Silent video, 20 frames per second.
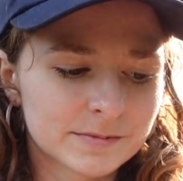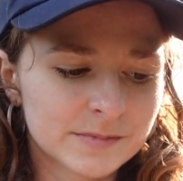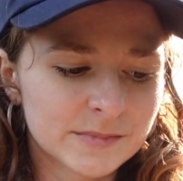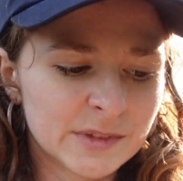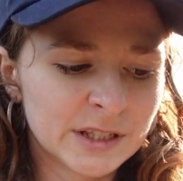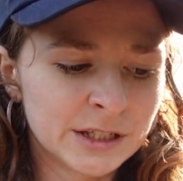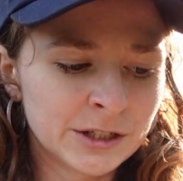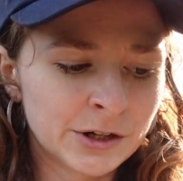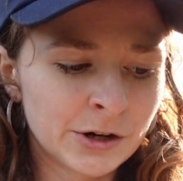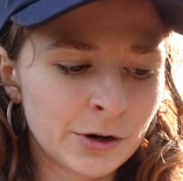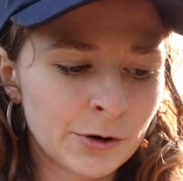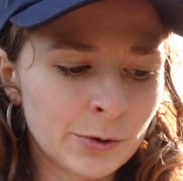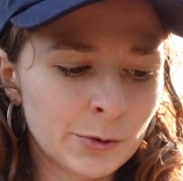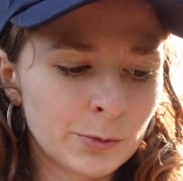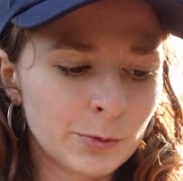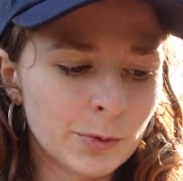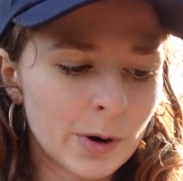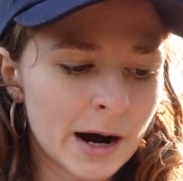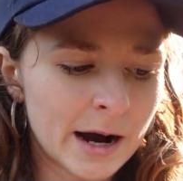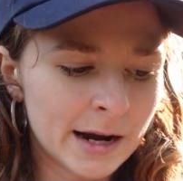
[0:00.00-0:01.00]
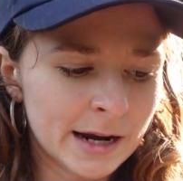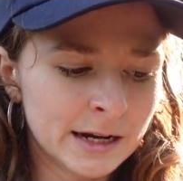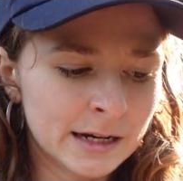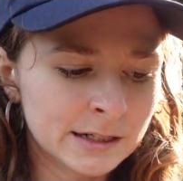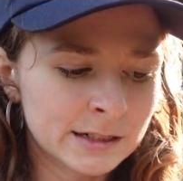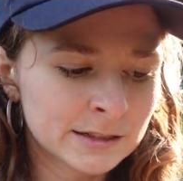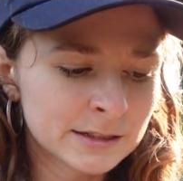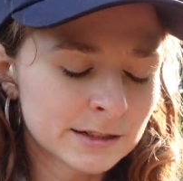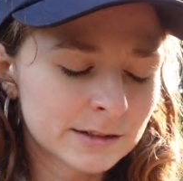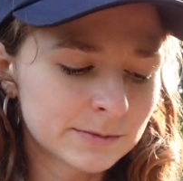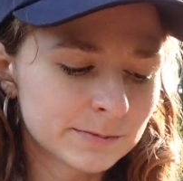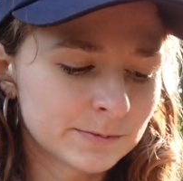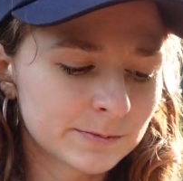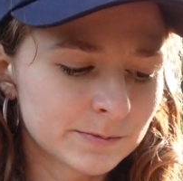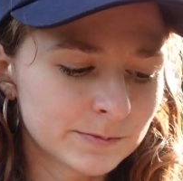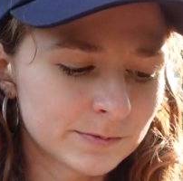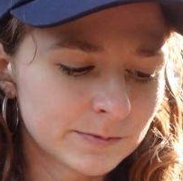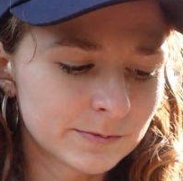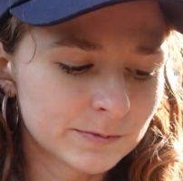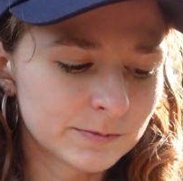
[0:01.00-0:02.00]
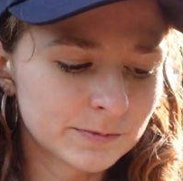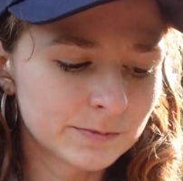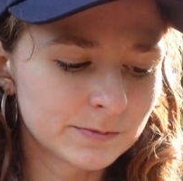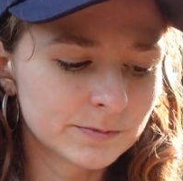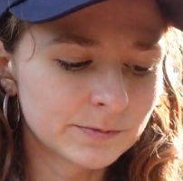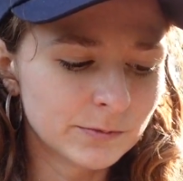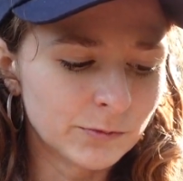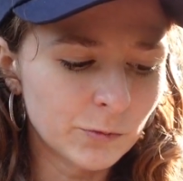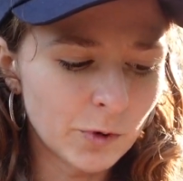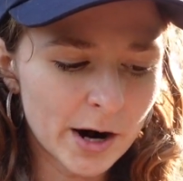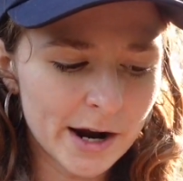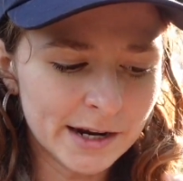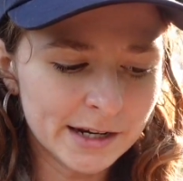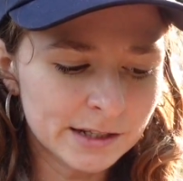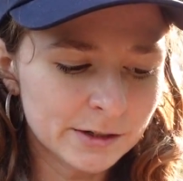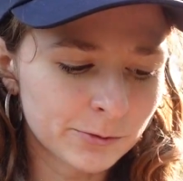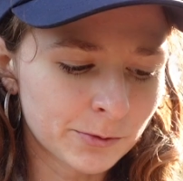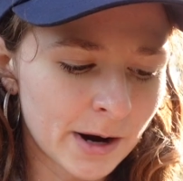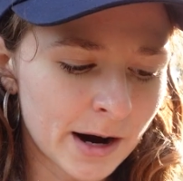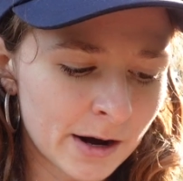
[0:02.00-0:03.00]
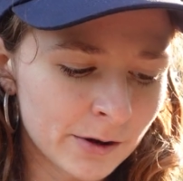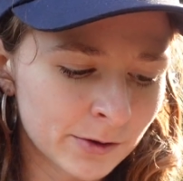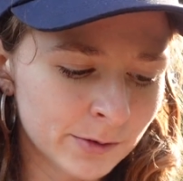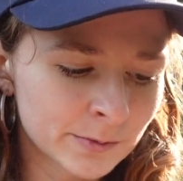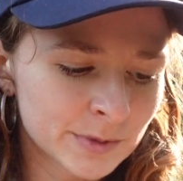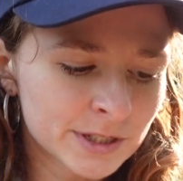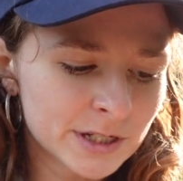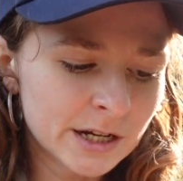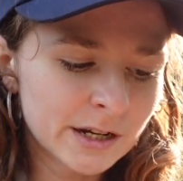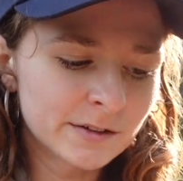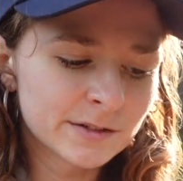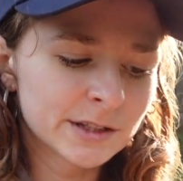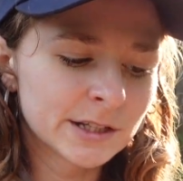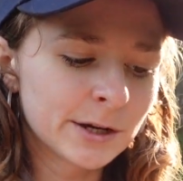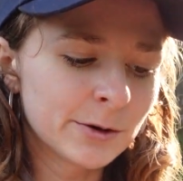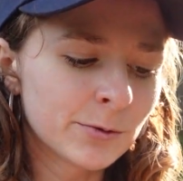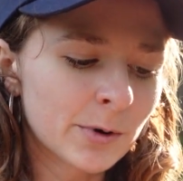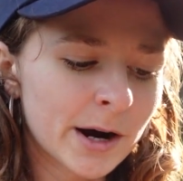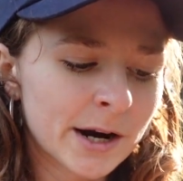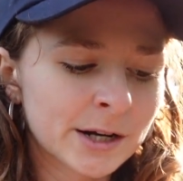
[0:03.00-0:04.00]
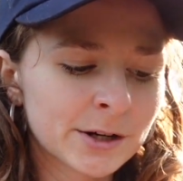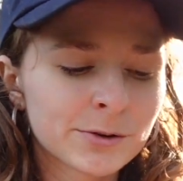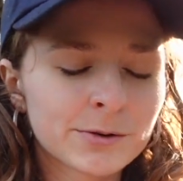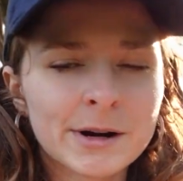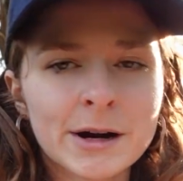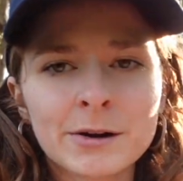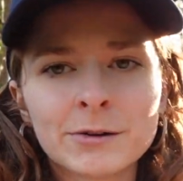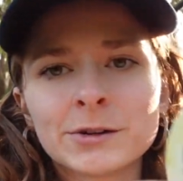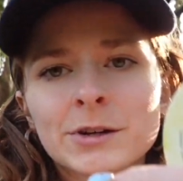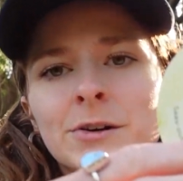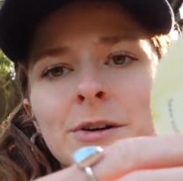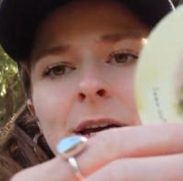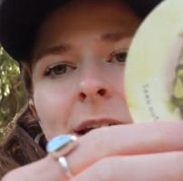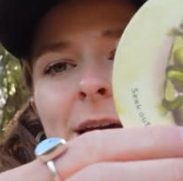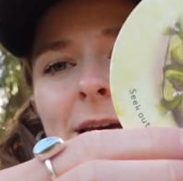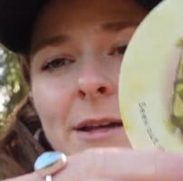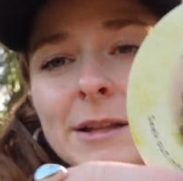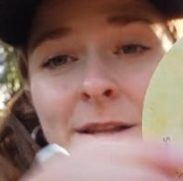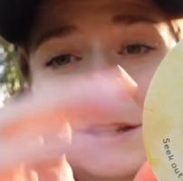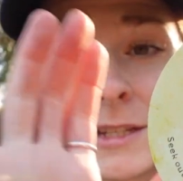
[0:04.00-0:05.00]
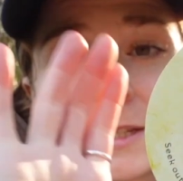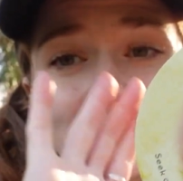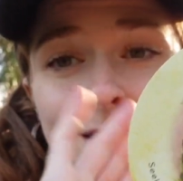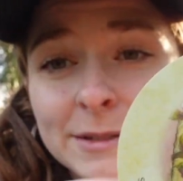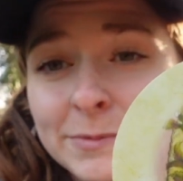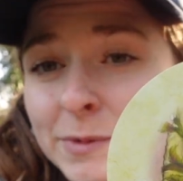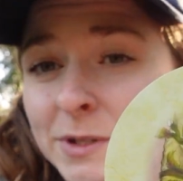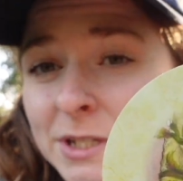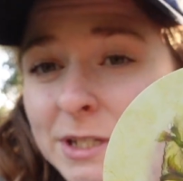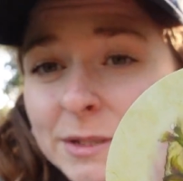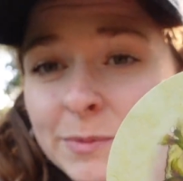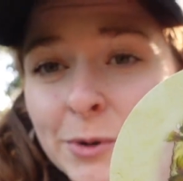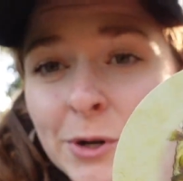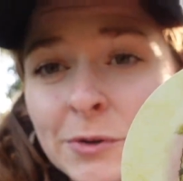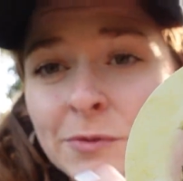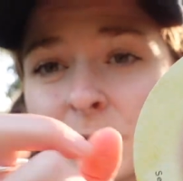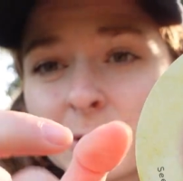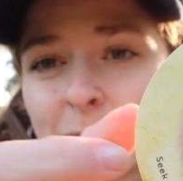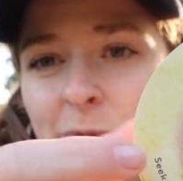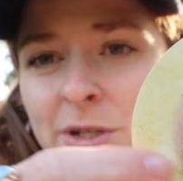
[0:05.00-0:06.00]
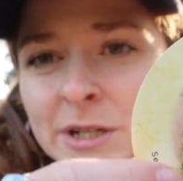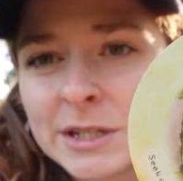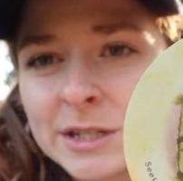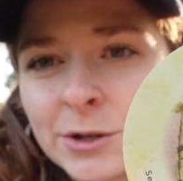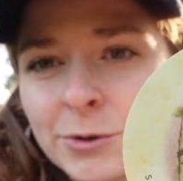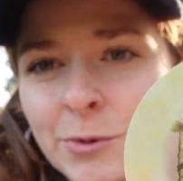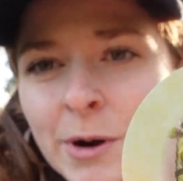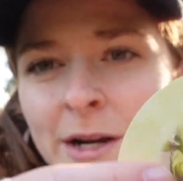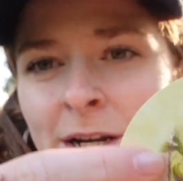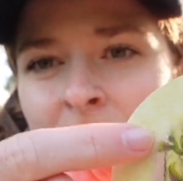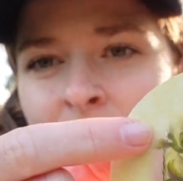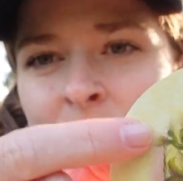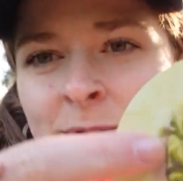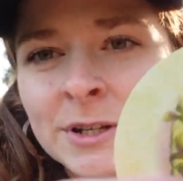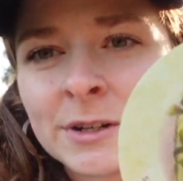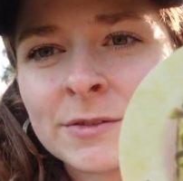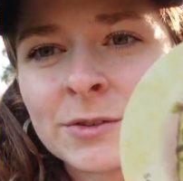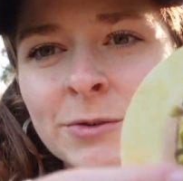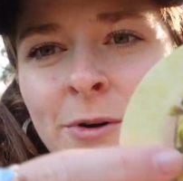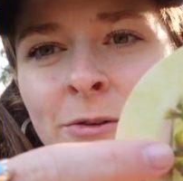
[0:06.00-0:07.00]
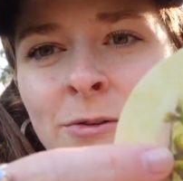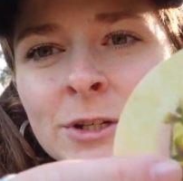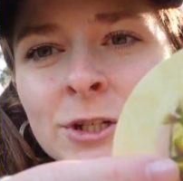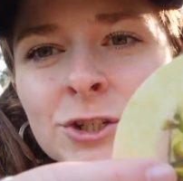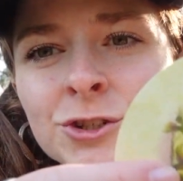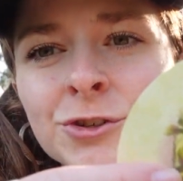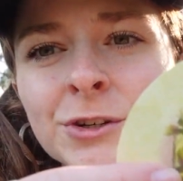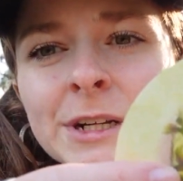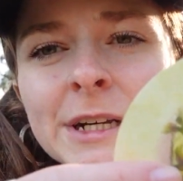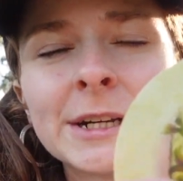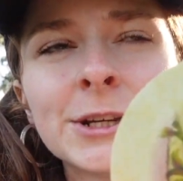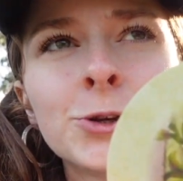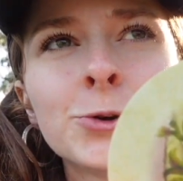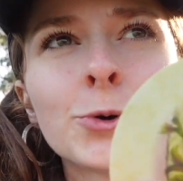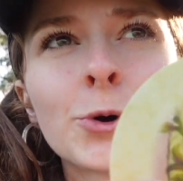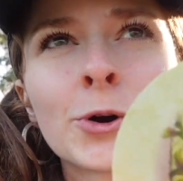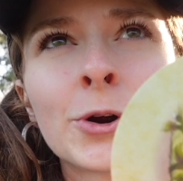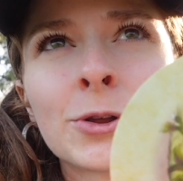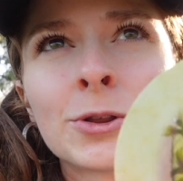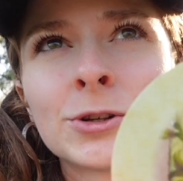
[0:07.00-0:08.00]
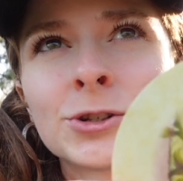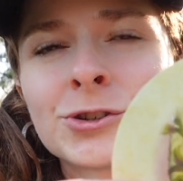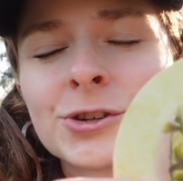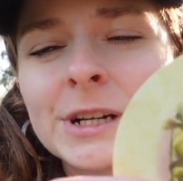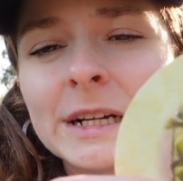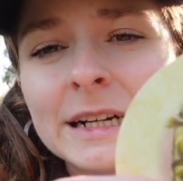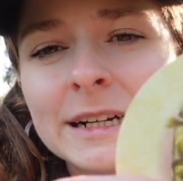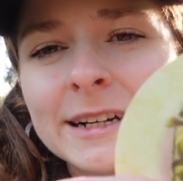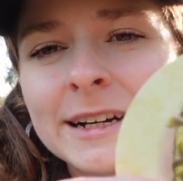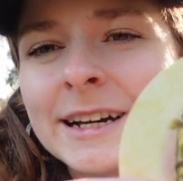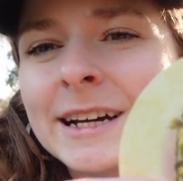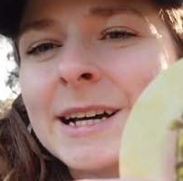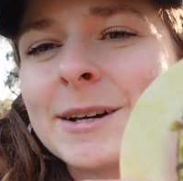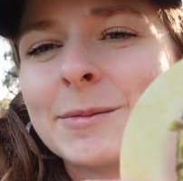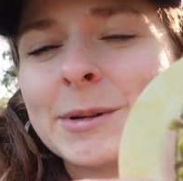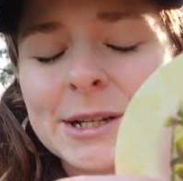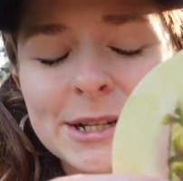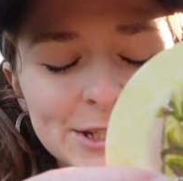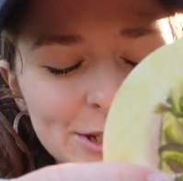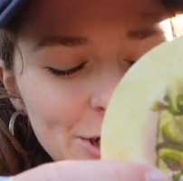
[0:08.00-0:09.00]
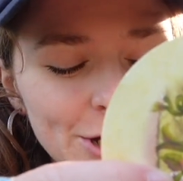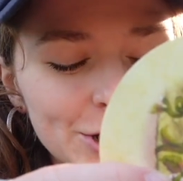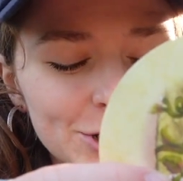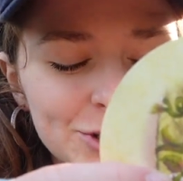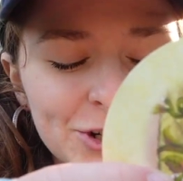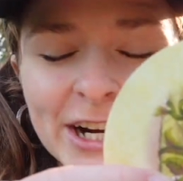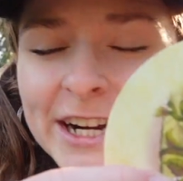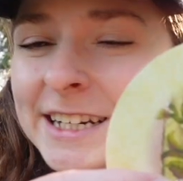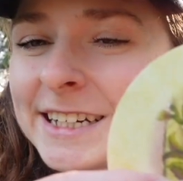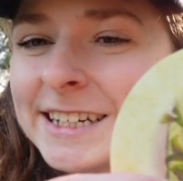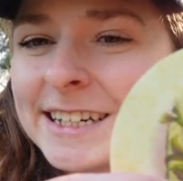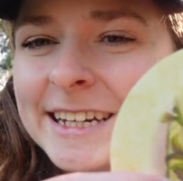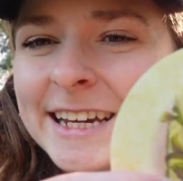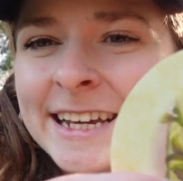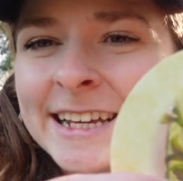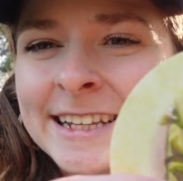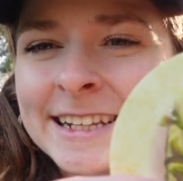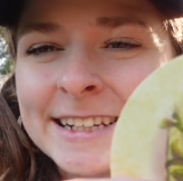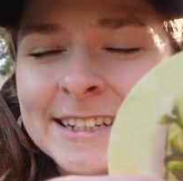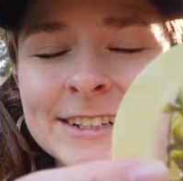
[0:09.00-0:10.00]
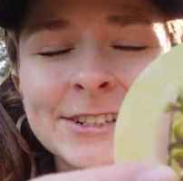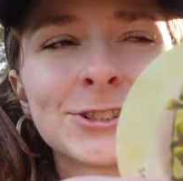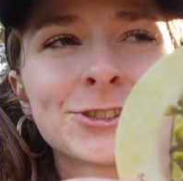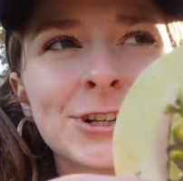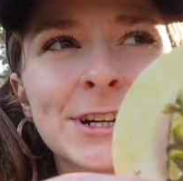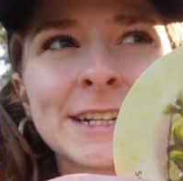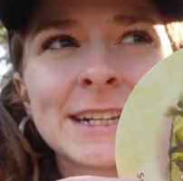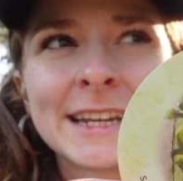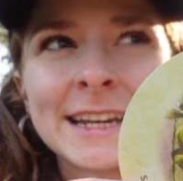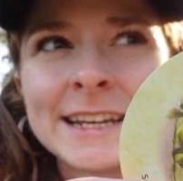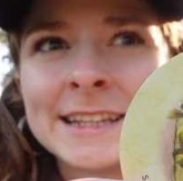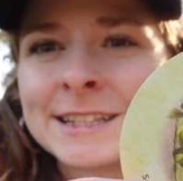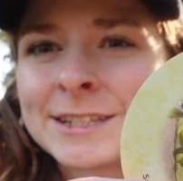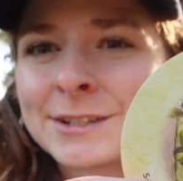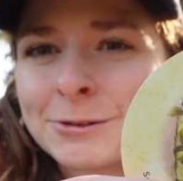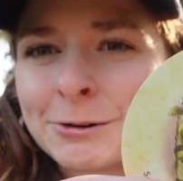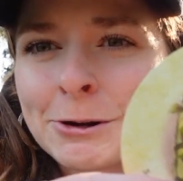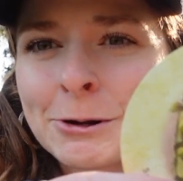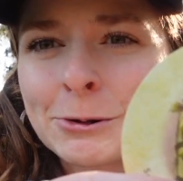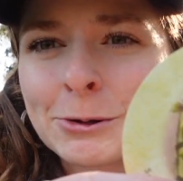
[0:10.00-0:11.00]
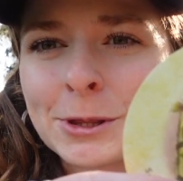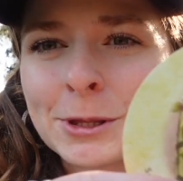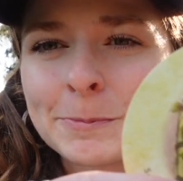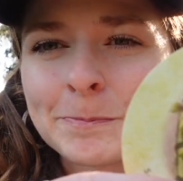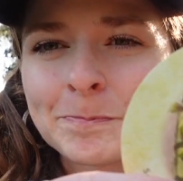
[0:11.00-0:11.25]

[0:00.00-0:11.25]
you know, wind around themselves, and they wind around. Okay, this is perfect because they're winding themselves around this tree, and you are the tree because you're trying to gain this growth.